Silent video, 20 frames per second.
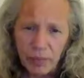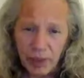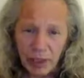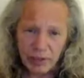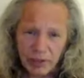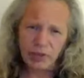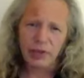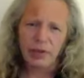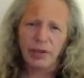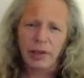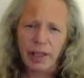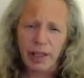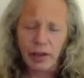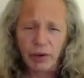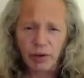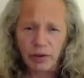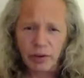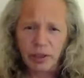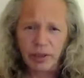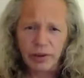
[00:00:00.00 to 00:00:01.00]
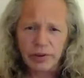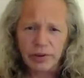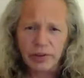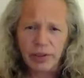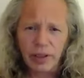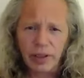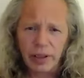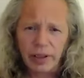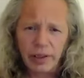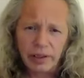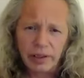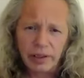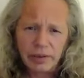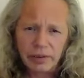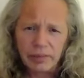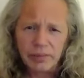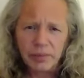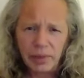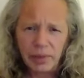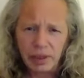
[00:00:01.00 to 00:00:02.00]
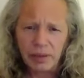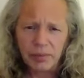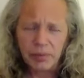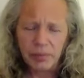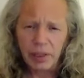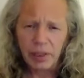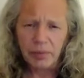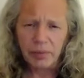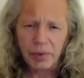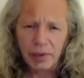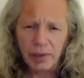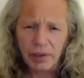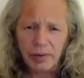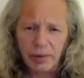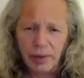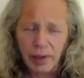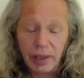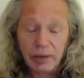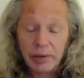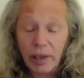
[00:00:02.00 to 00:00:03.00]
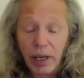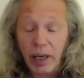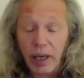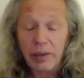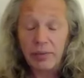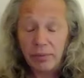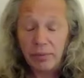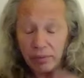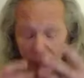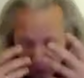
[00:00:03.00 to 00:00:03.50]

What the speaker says: may turn out on the other side. That's my belief. I'm